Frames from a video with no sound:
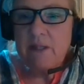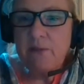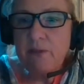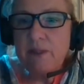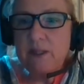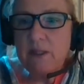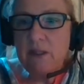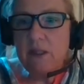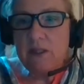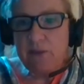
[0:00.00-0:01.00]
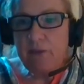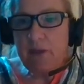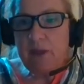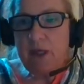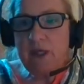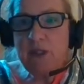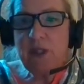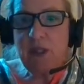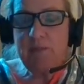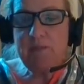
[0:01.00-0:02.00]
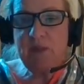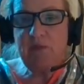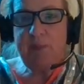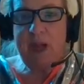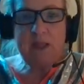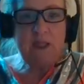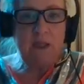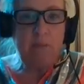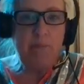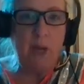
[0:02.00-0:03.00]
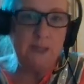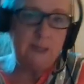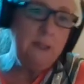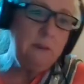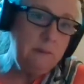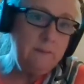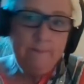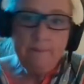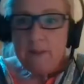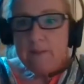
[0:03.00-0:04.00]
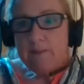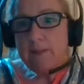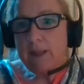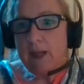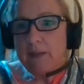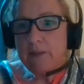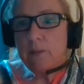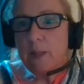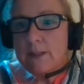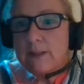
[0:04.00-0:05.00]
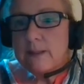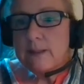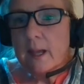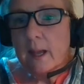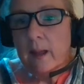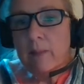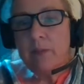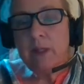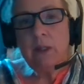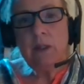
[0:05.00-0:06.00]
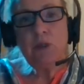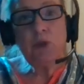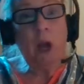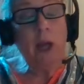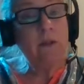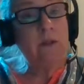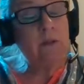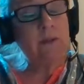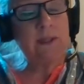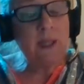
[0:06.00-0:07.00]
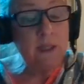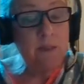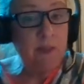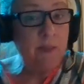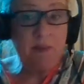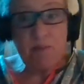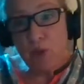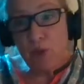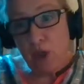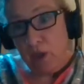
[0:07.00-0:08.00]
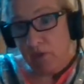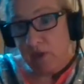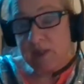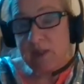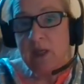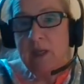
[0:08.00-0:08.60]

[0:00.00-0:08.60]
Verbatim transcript: different in different in terms of barking and biting than the other ones. Um, the trial dogs tend to be a bit more nervous